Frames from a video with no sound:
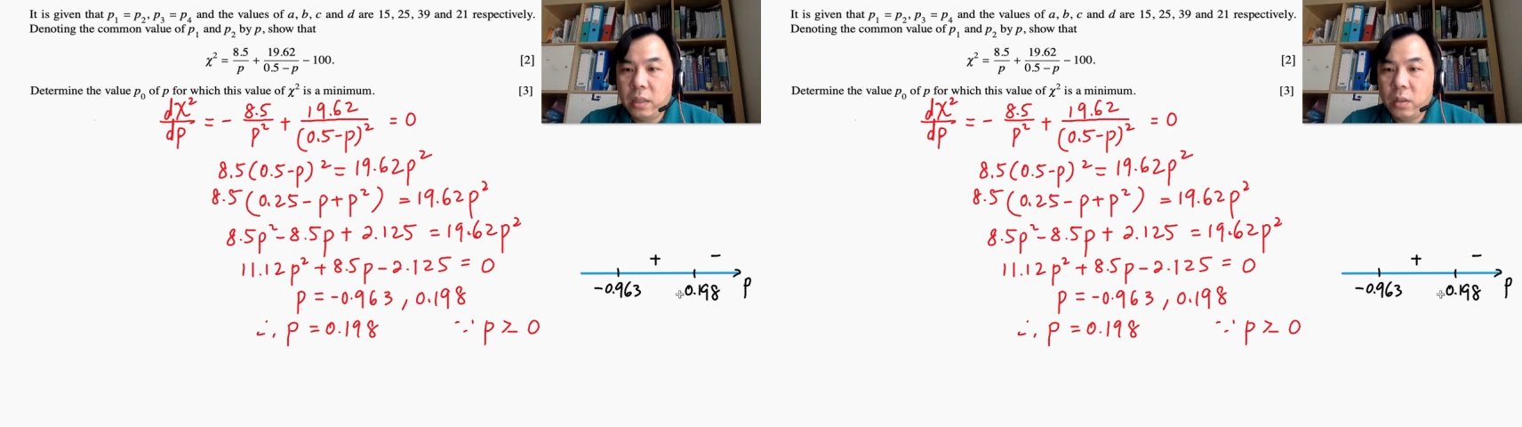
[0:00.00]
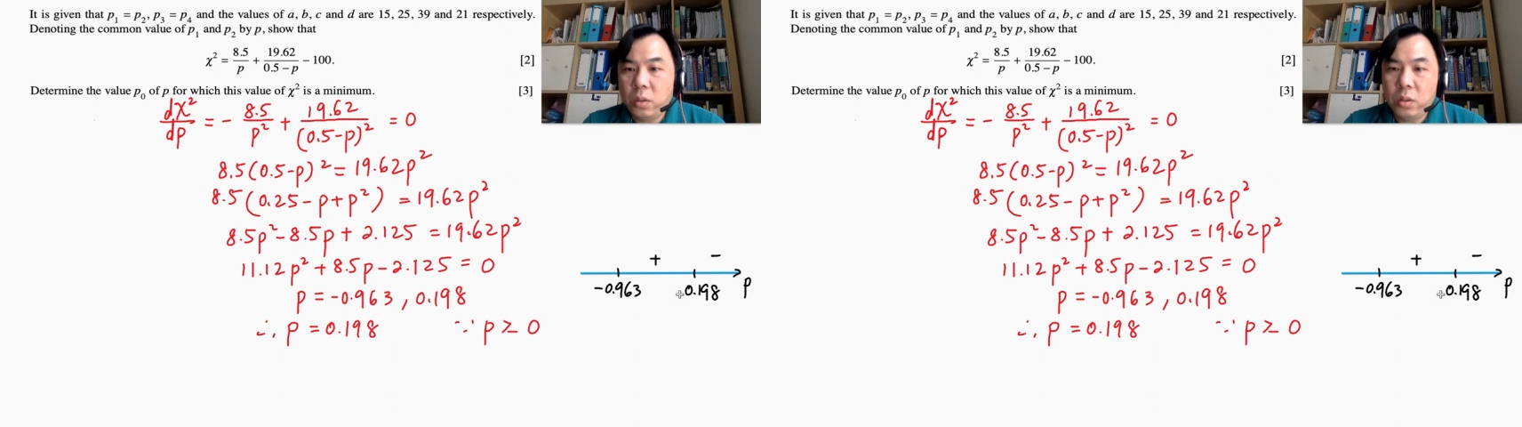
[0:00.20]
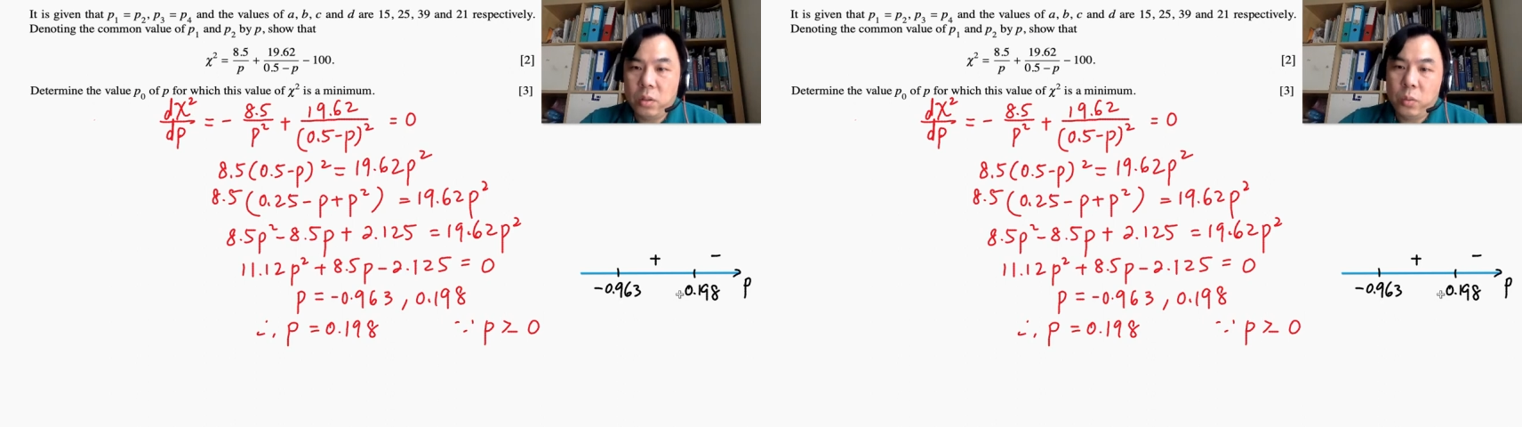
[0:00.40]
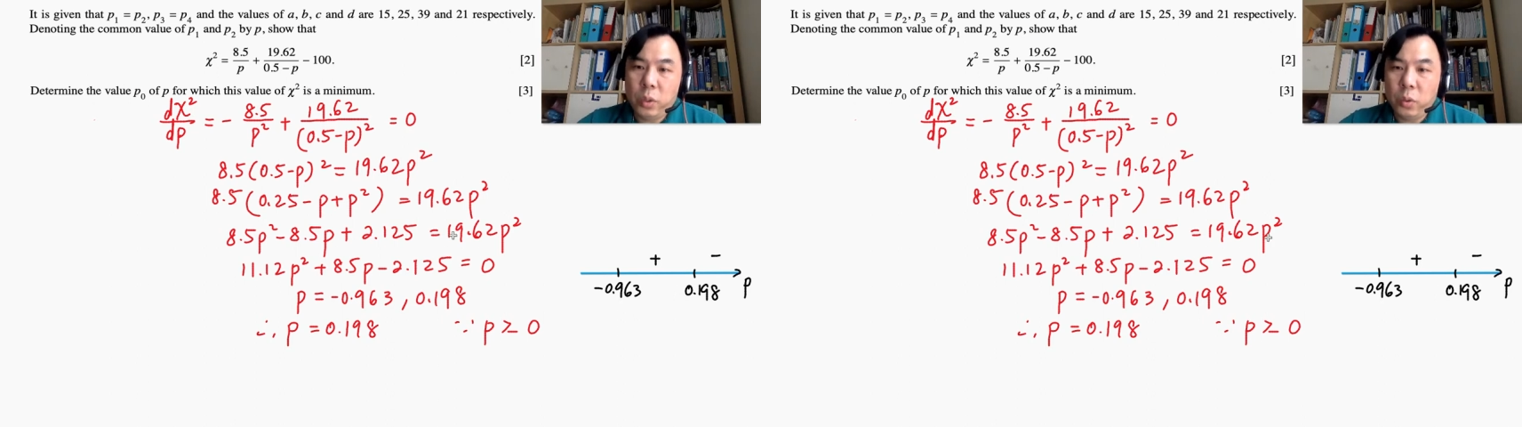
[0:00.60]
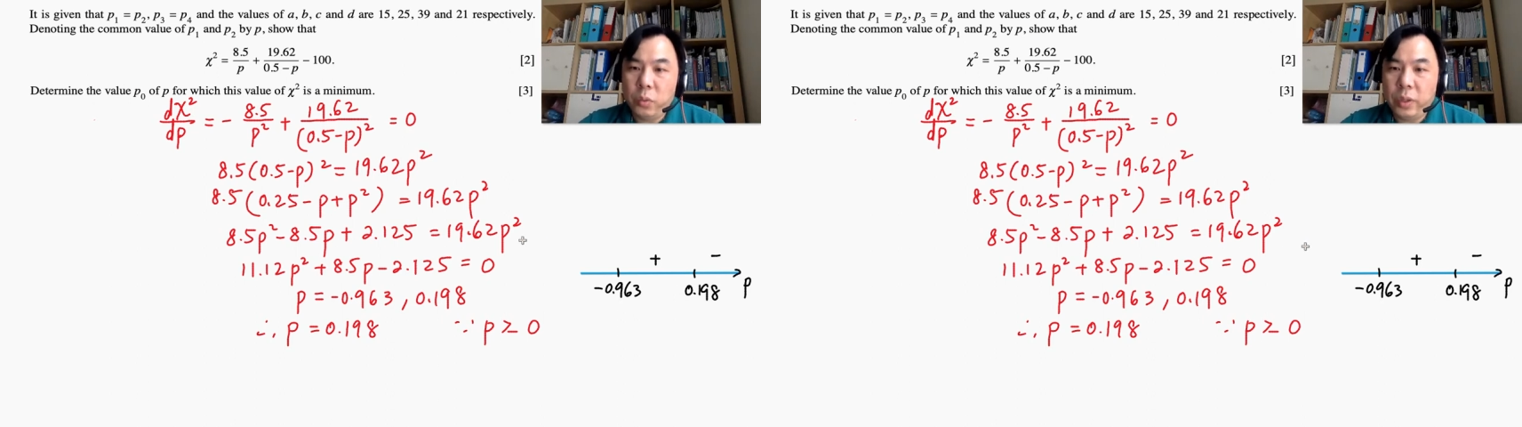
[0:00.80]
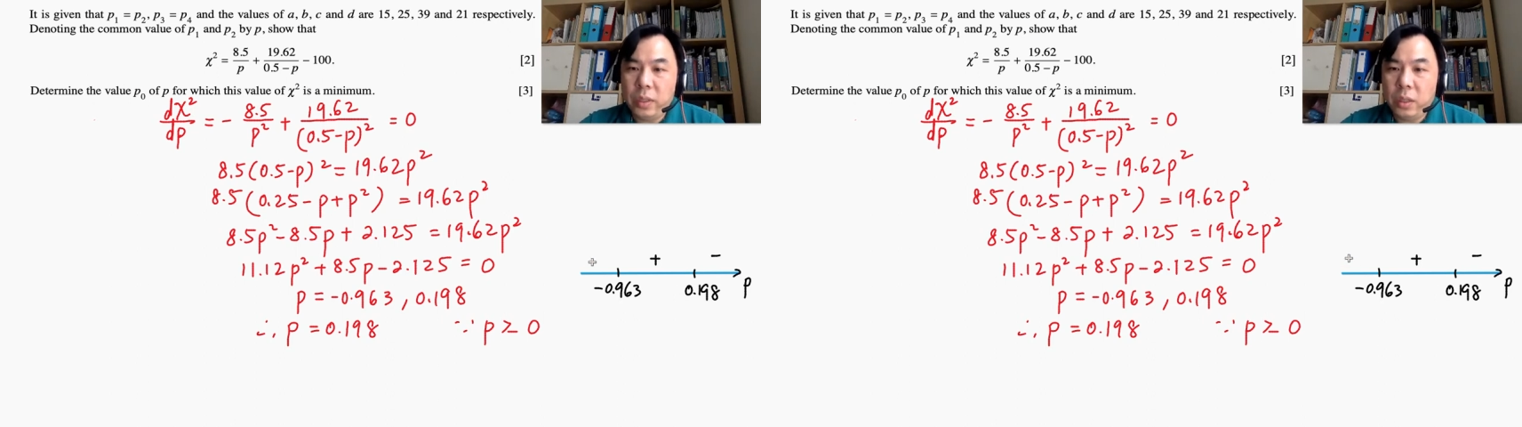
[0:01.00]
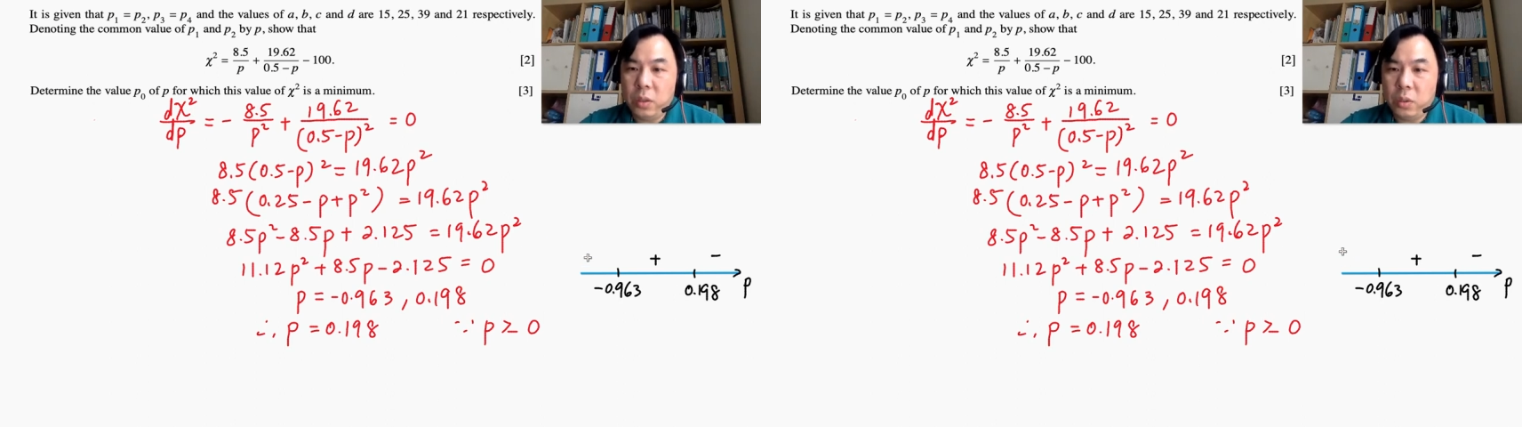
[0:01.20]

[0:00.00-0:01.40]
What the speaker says: So we don't really need